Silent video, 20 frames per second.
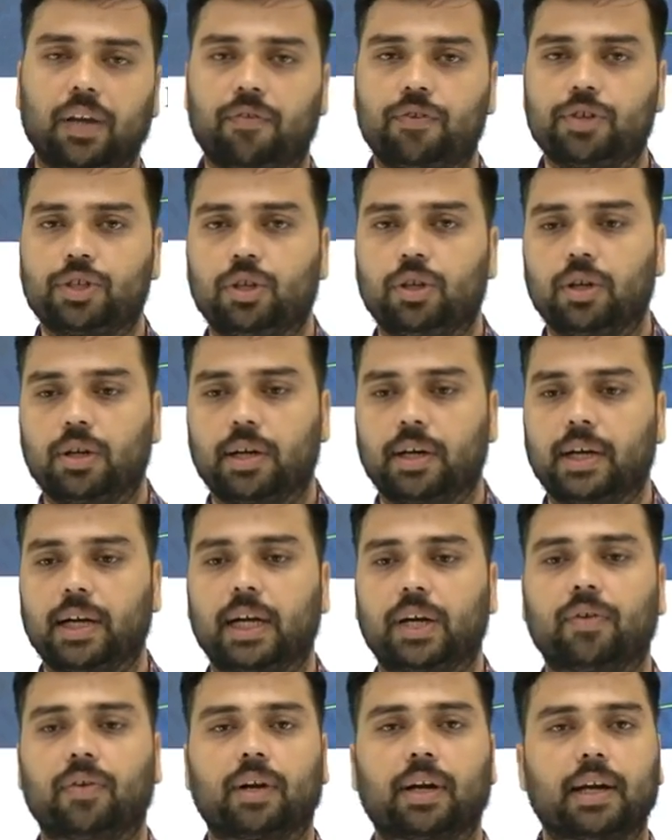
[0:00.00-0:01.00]
neural network
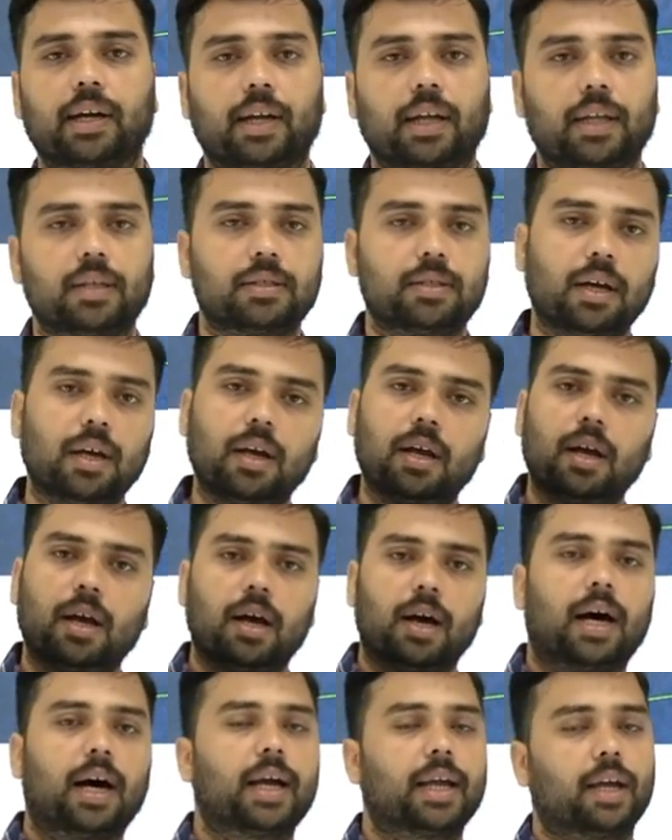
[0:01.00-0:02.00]
contains the
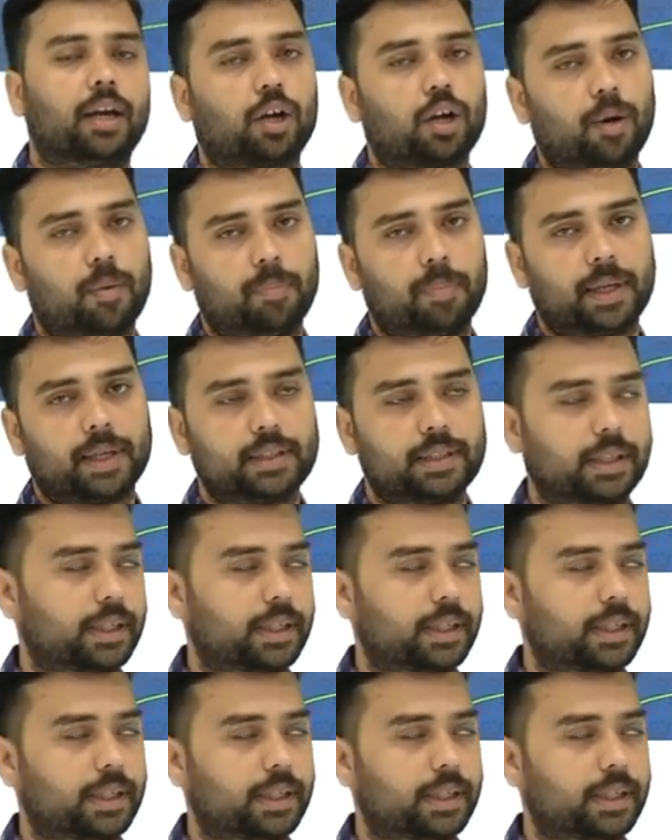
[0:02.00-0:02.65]
higher complexity.